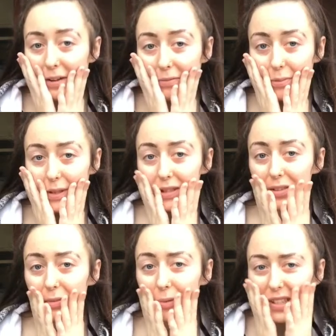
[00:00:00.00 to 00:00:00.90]
properly because
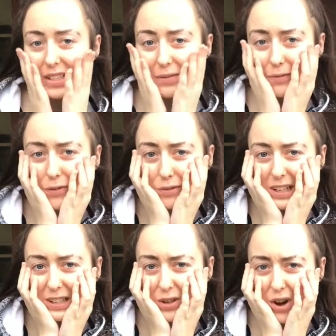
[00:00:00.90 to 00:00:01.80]
my skin felt really
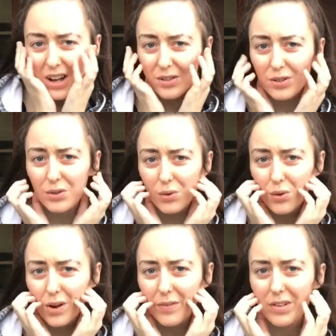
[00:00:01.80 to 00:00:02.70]
tight and sore
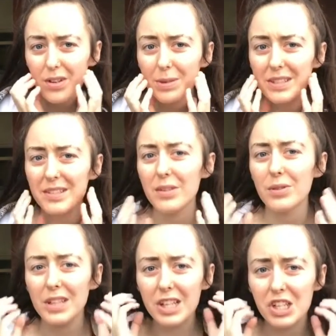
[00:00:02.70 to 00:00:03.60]
every time I did, and it was
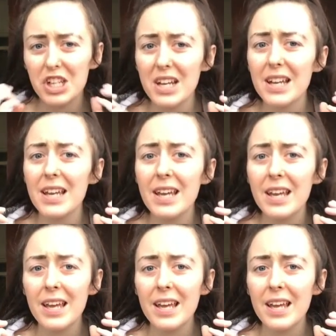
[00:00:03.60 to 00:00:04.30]
itchy.